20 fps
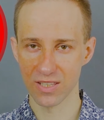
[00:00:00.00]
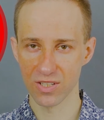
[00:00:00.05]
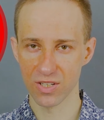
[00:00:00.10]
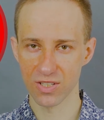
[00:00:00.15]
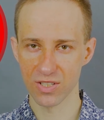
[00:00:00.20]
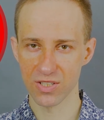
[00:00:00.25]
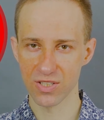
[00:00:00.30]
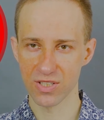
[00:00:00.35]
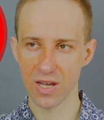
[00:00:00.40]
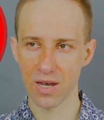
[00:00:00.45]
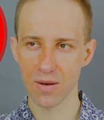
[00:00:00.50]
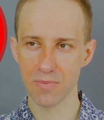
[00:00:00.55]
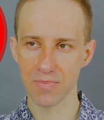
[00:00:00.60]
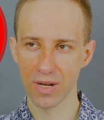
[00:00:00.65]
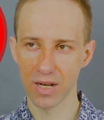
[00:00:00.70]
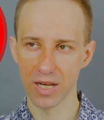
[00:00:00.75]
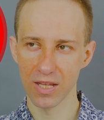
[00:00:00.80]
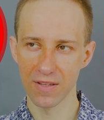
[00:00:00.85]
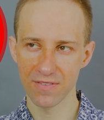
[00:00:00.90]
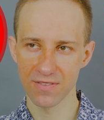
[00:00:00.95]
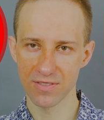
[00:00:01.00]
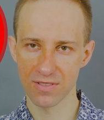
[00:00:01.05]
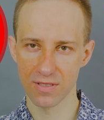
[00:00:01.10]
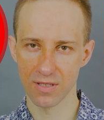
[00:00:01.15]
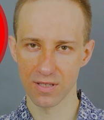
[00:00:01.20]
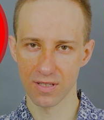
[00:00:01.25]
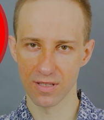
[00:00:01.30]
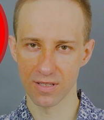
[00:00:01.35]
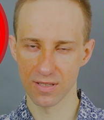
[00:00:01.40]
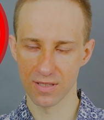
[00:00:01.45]
there is some
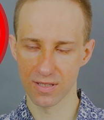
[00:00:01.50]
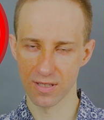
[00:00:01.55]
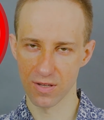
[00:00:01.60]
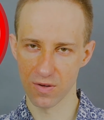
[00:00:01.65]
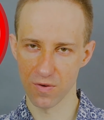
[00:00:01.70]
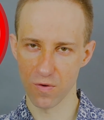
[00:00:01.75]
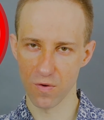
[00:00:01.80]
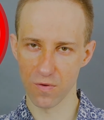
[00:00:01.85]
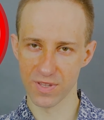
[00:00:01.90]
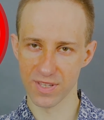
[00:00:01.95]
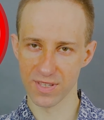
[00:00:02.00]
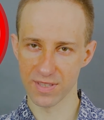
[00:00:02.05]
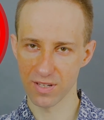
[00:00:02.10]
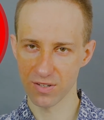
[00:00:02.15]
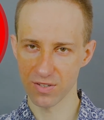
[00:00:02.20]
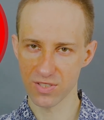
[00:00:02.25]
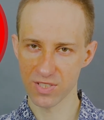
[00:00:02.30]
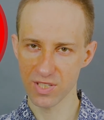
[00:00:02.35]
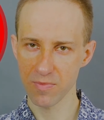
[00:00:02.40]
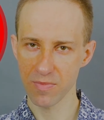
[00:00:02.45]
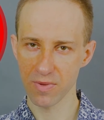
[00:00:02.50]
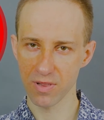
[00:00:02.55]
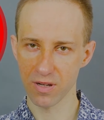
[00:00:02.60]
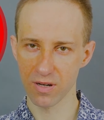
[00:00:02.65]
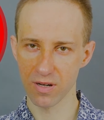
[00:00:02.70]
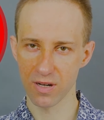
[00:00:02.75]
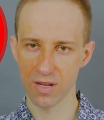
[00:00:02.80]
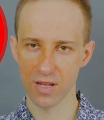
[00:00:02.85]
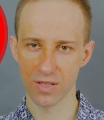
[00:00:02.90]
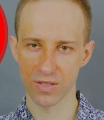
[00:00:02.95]
beliefs they're
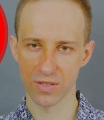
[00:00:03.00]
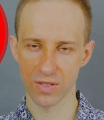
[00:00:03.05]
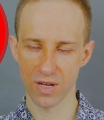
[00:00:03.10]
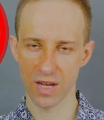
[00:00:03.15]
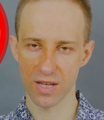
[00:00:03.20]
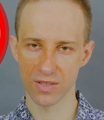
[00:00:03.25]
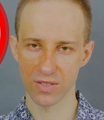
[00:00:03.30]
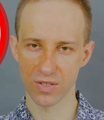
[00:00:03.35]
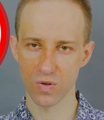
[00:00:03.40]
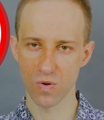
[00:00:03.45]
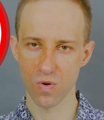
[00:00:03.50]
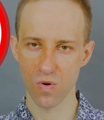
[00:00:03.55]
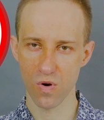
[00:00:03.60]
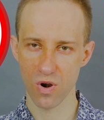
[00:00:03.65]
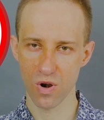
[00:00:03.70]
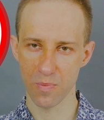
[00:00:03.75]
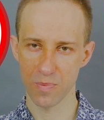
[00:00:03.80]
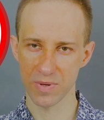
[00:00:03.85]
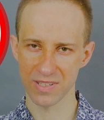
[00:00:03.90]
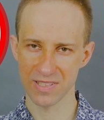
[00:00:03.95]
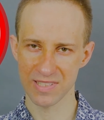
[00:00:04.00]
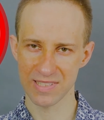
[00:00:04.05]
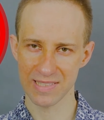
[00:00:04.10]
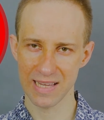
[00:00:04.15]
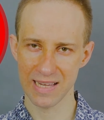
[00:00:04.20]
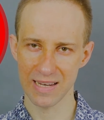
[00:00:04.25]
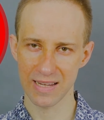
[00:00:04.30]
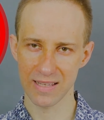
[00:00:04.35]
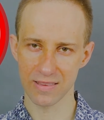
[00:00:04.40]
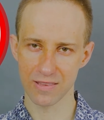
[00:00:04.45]
similar at the core, but they're
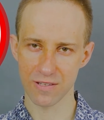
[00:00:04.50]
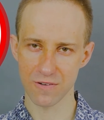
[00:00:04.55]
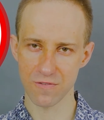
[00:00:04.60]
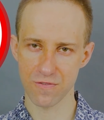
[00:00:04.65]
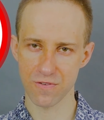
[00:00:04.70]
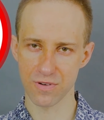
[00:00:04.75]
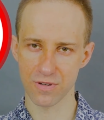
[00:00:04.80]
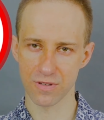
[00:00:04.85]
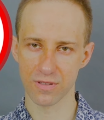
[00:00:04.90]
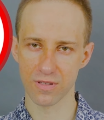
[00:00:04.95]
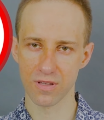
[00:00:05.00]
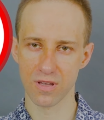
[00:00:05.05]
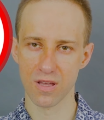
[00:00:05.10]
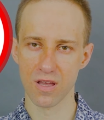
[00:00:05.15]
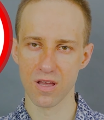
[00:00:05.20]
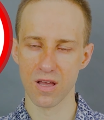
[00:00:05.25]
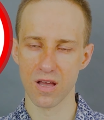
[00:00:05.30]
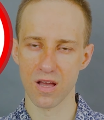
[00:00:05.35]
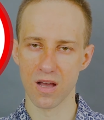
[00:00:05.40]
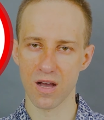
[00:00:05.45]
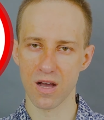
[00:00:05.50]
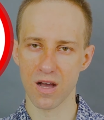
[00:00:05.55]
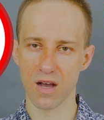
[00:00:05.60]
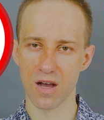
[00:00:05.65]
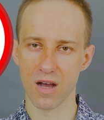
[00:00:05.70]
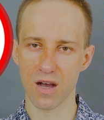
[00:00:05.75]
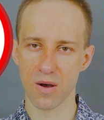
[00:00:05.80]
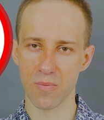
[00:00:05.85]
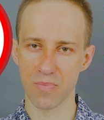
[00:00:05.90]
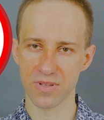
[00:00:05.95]
slightly different,
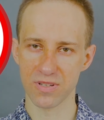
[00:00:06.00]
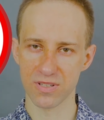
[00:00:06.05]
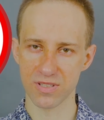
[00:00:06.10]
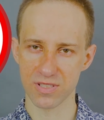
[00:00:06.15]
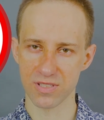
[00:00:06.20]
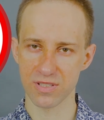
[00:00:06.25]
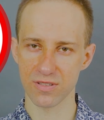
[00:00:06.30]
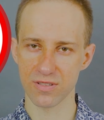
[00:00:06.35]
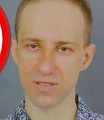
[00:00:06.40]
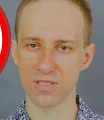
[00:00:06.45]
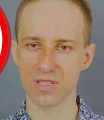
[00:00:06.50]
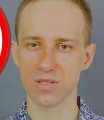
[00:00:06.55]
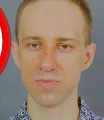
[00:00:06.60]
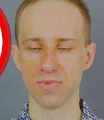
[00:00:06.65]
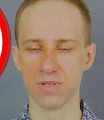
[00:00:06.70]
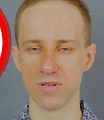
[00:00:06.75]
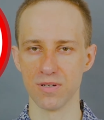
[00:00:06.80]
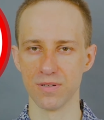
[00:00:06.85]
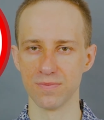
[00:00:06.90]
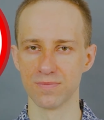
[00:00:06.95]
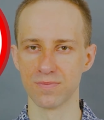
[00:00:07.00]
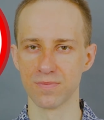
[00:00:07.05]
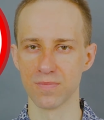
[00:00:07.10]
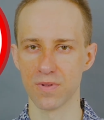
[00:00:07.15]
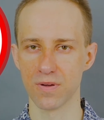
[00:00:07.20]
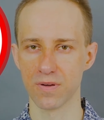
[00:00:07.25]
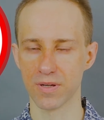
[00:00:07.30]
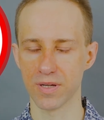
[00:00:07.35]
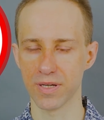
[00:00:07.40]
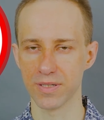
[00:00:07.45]
but they're still similar.
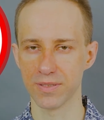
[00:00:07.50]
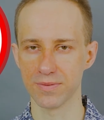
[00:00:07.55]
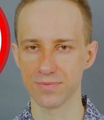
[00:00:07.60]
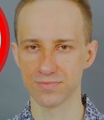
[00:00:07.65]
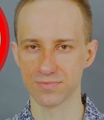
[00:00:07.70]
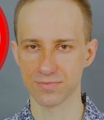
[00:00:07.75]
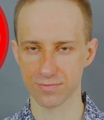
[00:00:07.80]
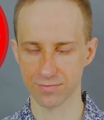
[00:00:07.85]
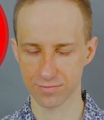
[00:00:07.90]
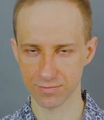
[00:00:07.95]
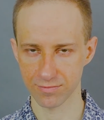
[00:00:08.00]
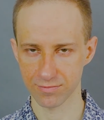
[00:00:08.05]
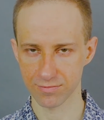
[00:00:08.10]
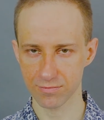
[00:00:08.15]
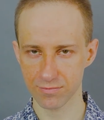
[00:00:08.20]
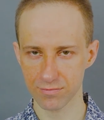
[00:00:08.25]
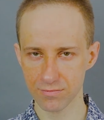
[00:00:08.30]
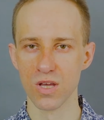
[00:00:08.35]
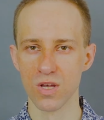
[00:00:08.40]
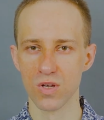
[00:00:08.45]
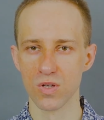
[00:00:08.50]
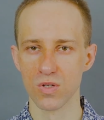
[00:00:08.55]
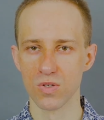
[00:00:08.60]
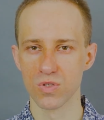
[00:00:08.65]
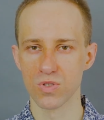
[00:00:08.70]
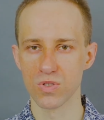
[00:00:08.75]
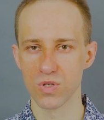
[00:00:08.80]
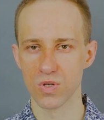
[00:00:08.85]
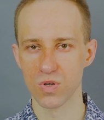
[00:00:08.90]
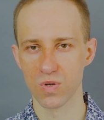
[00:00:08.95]
Okay.
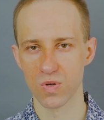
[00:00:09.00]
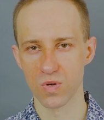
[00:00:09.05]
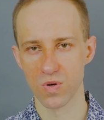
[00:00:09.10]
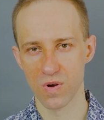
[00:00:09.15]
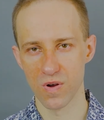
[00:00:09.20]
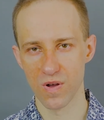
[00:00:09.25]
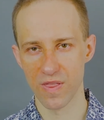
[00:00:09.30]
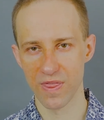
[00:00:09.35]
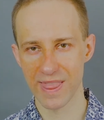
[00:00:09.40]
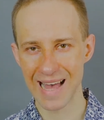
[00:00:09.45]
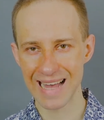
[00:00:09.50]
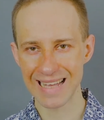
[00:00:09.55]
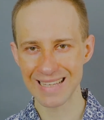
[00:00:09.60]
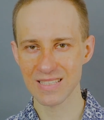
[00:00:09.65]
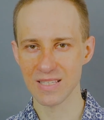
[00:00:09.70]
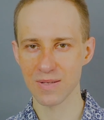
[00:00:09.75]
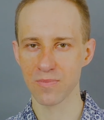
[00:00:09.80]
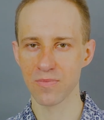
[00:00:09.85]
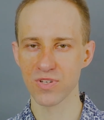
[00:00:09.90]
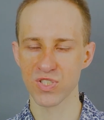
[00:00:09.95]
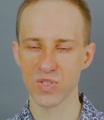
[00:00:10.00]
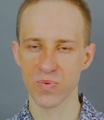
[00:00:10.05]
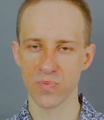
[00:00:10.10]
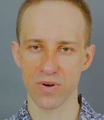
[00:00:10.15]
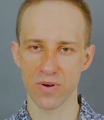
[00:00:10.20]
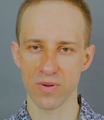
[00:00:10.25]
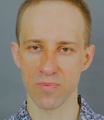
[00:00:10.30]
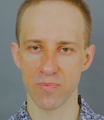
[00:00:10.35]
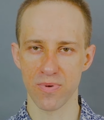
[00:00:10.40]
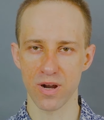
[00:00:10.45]
So that's the most
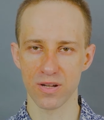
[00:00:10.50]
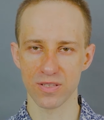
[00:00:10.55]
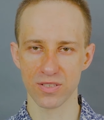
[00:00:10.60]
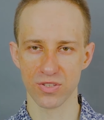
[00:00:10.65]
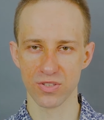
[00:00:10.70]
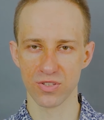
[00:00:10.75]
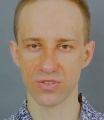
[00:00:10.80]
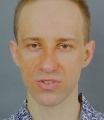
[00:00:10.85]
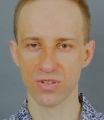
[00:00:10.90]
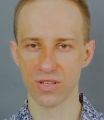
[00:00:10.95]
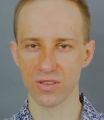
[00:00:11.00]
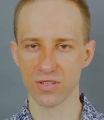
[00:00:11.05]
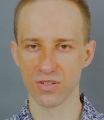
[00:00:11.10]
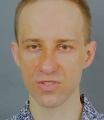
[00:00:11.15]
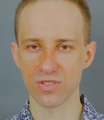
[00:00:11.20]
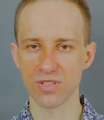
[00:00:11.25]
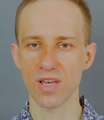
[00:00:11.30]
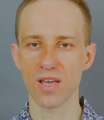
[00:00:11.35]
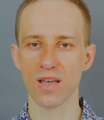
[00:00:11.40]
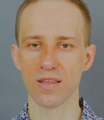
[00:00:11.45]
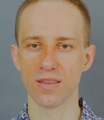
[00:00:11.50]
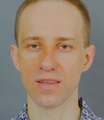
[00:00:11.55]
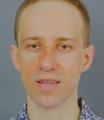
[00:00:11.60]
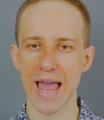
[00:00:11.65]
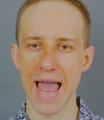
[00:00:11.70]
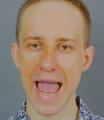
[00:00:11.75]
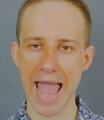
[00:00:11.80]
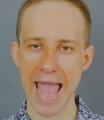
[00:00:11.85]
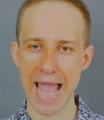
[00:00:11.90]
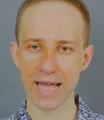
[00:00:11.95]
important part that you need to understand.
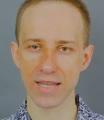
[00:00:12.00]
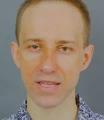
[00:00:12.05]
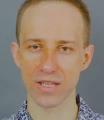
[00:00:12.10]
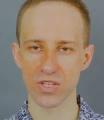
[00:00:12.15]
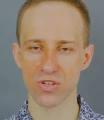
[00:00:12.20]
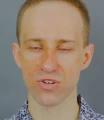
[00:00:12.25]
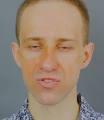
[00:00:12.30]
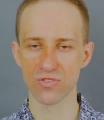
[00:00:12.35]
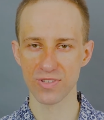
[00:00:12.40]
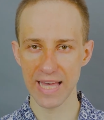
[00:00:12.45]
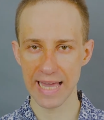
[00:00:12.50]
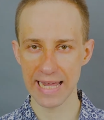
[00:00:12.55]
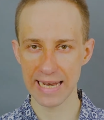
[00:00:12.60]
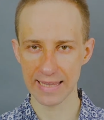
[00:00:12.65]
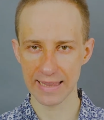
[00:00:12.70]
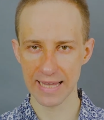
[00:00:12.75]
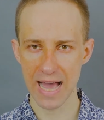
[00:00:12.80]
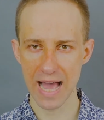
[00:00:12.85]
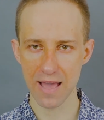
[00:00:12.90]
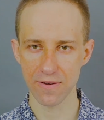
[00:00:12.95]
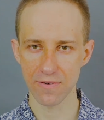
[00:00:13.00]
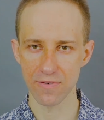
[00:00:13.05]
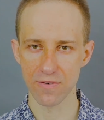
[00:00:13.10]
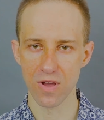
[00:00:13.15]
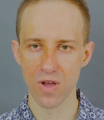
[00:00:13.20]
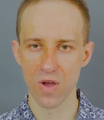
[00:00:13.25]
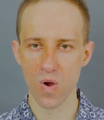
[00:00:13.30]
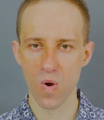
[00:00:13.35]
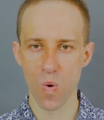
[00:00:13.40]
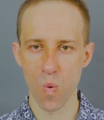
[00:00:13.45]
And in your daily life,
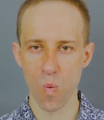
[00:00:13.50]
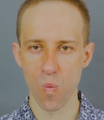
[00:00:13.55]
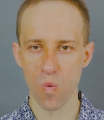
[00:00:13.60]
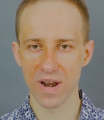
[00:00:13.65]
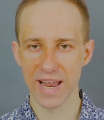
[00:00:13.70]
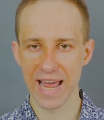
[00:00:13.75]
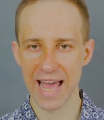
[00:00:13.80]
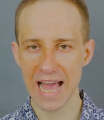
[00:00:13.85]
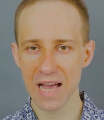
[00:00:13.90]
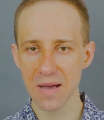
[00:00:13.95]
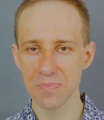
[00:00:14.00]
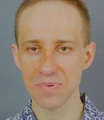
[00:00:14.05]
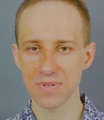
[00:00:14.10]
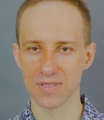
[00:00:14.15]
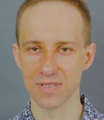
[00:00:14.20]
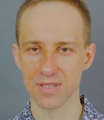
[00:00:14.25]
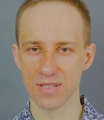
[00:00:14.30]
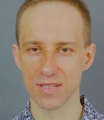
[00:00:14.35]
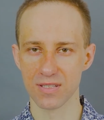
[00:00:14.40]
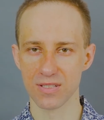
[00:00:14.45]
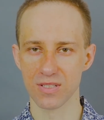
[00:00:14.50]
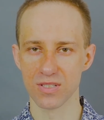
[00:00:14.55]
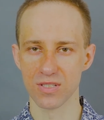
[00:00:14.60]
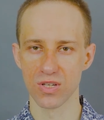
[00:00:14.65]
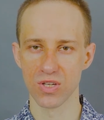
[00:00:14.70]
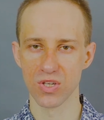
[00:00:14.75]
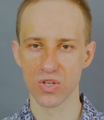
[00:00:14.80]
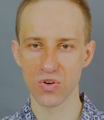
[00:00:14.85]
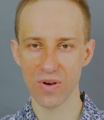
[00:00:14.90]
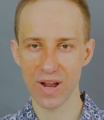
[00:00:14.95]
what happens
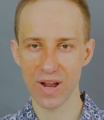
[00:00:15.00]
is you're